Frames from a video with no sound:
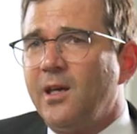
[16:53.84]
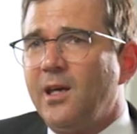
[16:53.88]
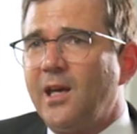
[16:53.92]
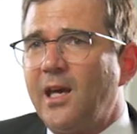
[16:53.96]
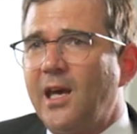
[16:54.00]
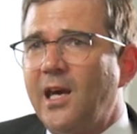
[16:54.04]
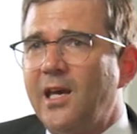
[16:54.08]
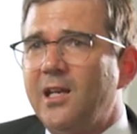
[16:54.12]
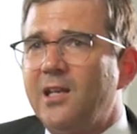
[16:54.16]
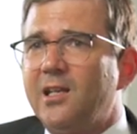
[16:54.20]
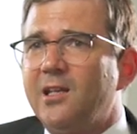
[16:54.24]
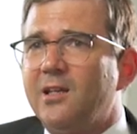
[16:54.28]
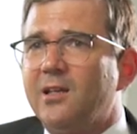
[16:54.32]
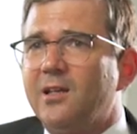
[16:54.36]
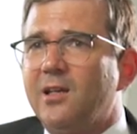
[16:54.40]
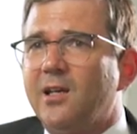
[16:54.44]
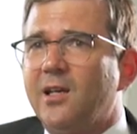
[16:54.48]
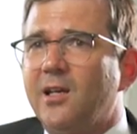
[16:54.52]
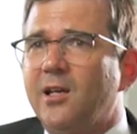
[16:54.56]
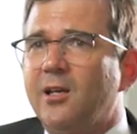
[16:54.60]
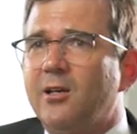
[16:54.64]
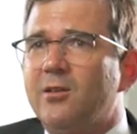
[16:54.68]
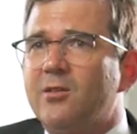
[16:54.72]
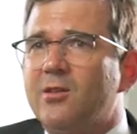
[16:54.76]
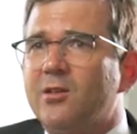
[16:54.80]
And
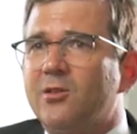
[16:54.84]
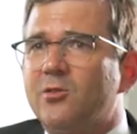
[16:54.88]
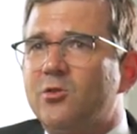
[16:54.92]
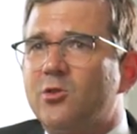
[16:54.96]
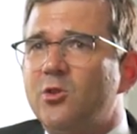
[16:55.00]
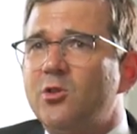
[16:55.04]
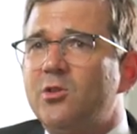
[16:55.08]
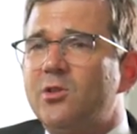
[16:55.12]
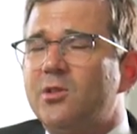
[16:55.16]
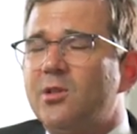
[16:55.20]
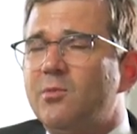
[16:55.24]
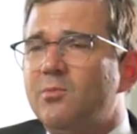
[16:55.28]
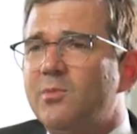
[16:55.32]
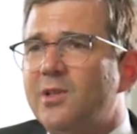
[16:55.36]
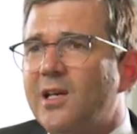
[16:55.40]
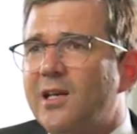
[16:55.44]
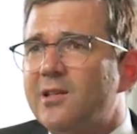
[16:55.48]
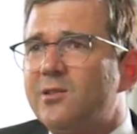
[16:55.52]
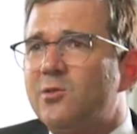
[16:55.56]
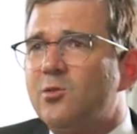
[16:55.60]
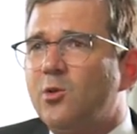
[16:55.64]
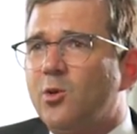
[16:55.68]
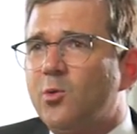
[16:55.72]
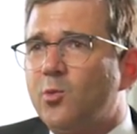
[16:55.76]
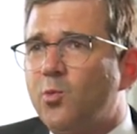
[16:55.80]
the system
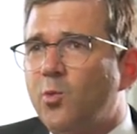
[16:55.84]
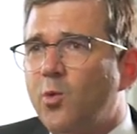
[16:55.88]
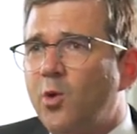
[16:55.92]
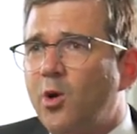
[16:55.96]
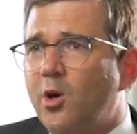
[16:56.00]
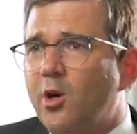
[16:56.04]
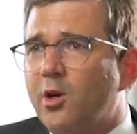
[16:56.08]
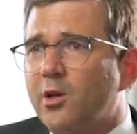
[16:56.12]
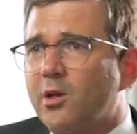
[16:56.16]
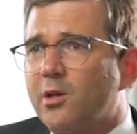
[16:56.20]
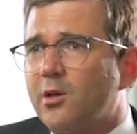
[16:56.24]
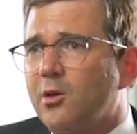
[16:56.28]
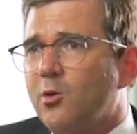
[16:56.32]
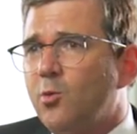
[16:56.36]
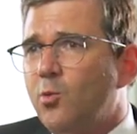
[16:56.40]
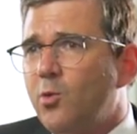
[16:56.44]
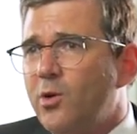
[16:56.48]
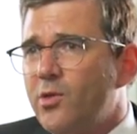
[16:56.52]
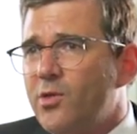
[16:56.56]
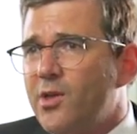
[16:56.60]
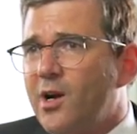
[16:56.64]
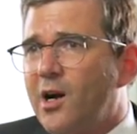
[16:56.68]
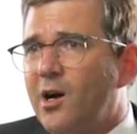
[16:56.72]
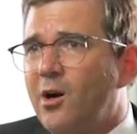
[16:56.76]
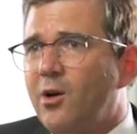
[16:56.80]
does not work
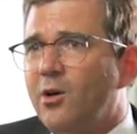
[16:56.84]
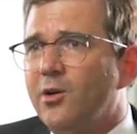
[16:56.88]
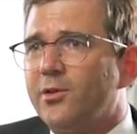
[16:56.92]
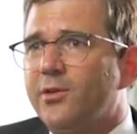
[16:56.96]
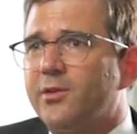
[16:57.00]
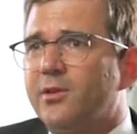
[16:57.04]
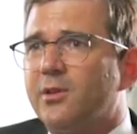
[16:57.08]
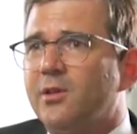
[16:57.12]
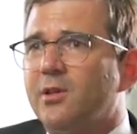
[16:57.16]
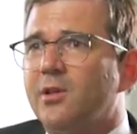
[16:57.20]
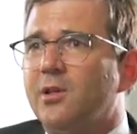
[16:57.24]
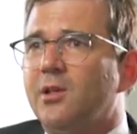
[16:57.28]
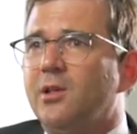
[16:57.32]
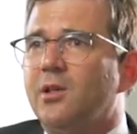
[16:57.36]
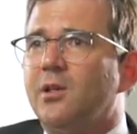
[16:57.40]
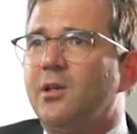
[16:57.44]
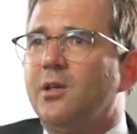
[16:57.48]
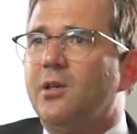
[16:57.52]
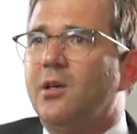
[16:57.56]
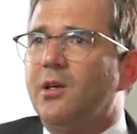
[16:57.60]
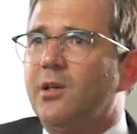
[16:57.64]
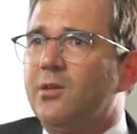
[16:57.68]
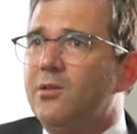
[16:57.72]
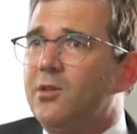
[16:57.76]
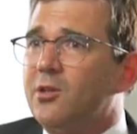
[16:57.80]
without
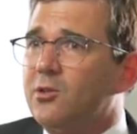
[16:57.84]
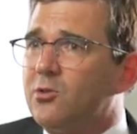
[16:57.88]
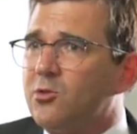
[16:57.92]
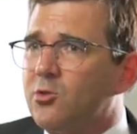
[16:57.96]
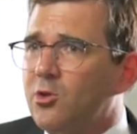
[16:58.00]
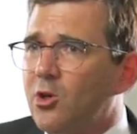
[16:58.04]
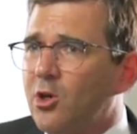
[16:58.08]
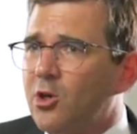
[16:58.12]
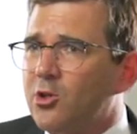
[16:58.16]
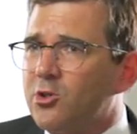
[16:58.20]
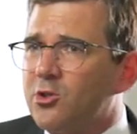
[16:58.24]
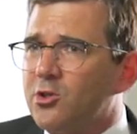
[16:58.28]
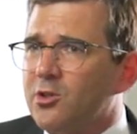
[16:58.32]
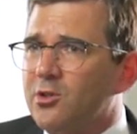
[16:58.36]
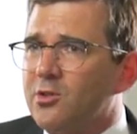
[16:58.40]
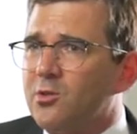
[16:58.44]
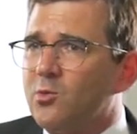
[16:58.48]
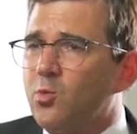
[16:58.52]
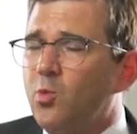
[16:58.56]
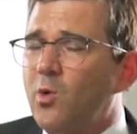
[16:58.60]
the surgeons.